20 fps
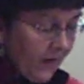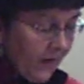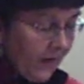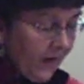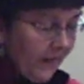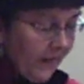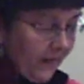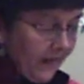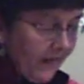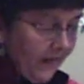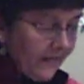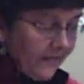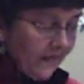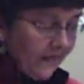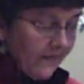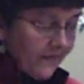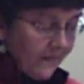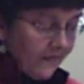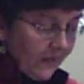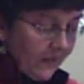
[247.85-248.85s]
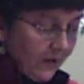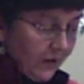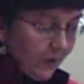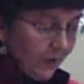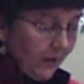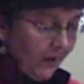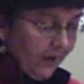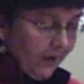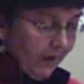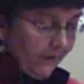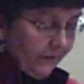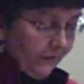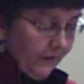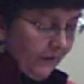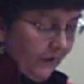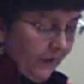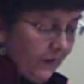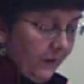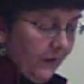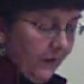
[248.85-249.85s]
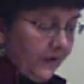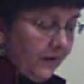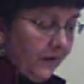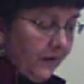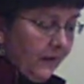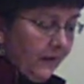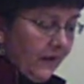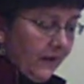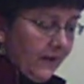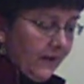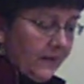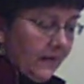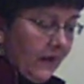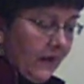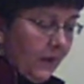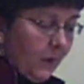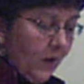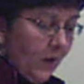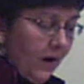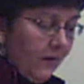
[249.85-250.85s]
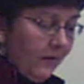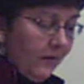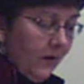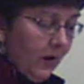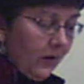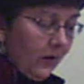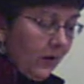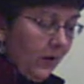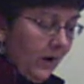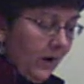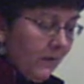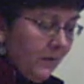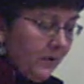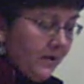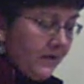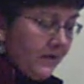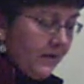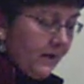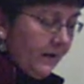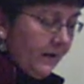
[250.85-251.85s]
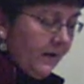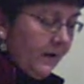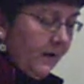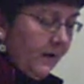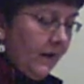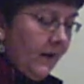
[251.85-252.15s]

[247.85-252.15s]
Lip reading: In the 19th century, Unitarians like Ralph Waldo Emerson